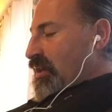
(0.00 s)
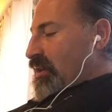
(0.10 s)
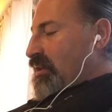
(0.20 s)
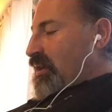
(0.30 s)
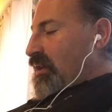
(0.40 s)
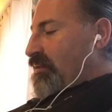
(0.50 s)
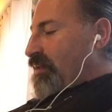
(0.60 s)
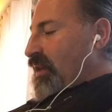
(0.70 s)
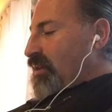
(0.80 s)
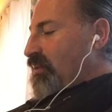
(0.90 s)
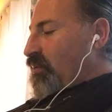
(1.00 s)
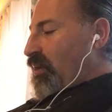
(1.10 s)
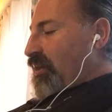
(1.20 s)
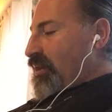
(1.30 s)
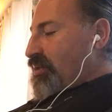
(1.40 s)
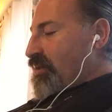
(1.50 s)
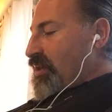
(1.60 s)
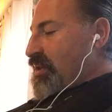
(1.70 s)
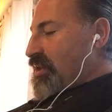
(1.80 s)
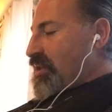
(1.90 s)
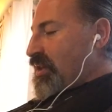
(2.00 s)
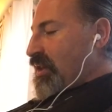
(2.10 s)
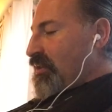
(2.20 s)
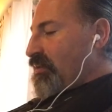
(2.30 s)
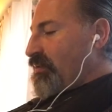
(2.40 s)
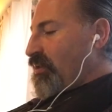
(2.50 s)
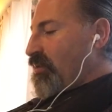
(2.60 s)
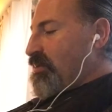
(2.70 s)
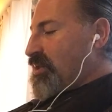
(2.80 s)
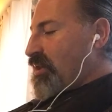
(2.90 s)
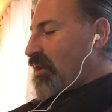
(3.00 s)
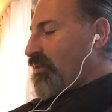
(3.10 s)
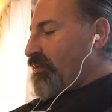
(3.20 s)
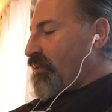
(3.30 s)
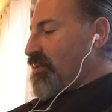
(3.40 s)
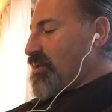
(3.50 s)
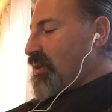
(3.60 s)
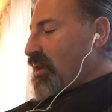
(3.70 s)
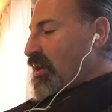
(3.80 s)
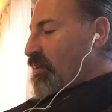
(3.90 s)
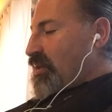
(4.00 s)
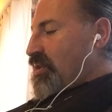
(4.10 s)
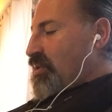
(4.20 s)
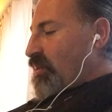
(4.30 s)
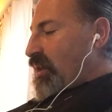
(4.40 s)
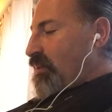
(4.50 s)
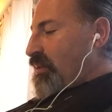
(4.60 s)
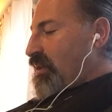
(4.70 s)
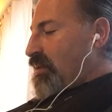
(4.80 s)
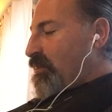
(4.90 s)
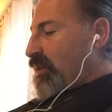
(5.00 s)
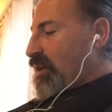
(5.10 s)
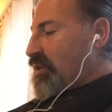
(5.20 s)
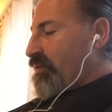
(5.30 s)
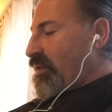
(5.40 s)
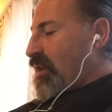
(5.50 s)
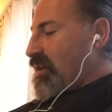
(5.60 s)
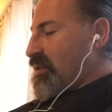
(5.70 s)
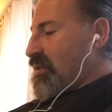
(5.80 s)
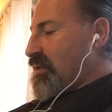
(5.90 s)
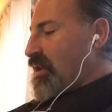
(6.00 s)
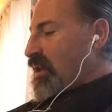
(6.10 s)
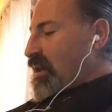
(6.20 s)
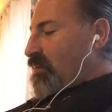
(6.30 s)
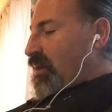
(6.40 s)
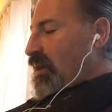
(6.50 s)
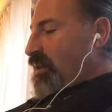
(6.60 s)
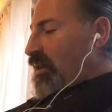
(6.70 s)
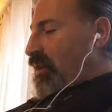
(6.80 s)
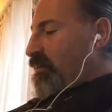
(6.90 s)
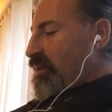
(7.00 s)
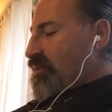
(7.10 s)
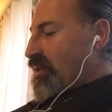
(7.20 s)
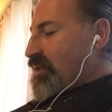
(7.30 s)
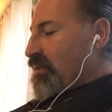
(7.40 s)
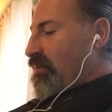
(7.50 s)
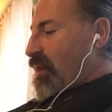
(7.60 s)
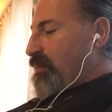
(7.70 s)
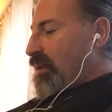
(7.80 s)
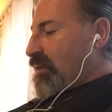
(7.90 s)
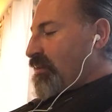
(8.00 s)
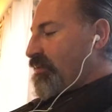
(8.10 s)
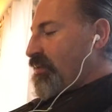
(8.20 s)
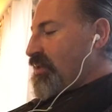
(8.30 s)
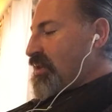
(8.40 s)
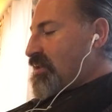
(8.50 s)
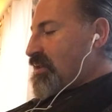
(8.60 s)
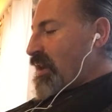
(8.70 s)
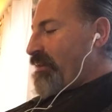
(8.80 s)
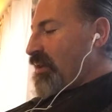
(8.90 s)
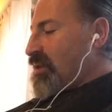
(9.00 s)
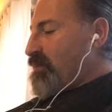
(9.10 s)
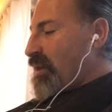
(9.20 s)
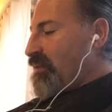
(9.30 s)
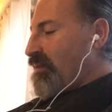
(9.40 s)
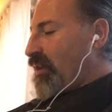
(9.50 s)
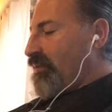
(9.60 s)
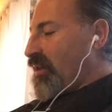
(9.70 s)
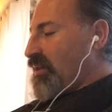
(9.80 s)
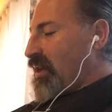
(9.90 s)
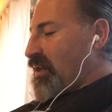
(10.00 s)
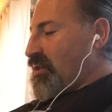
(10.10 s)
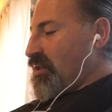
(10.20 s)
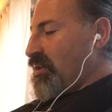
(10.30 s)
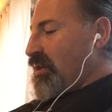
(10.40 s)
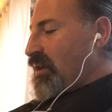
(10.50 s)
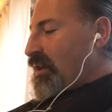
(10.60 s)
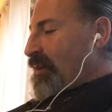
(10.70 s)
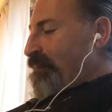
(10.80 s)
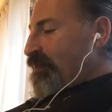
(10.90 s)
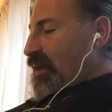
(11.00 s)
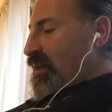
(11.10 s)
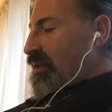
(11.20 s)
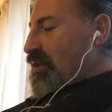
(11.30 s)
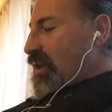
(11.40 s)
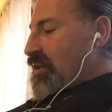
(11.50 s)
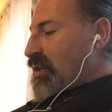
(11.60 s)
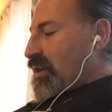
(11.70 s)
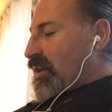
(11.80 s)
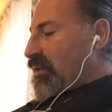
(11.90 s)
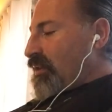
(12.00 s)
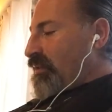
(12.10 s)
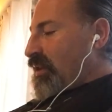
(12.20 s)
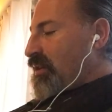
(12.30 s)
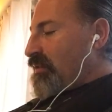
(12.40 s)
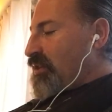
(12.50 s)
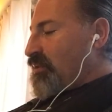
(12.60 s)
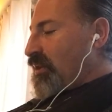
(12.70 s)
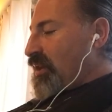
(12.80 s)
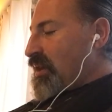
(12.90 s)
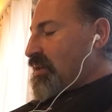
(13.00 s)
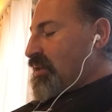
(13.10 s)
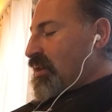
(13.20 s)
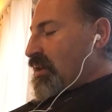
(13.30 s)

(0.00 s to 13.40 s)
The dignified walnut trees sustain their firm-stalked fruits which swell within the plush of the husks, while the almond trees are ripening their fruits, as is evidenced by the velvety texture and the changing color of the individual nuts.